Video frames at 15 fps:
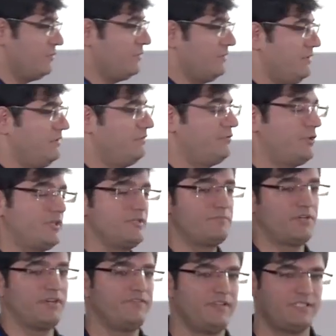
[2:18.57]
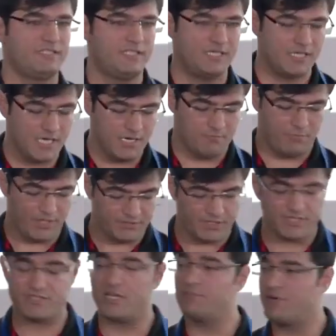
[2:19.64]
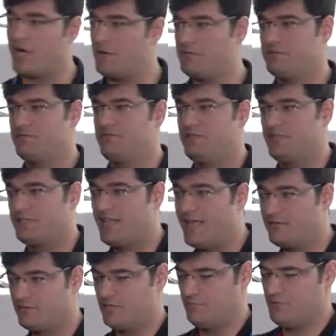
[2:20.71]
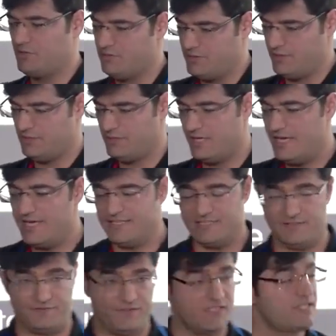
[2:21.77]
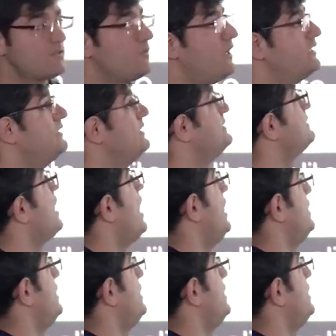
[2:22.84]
uh, working perfectly, but there are some problems with the cloud computing. The first one is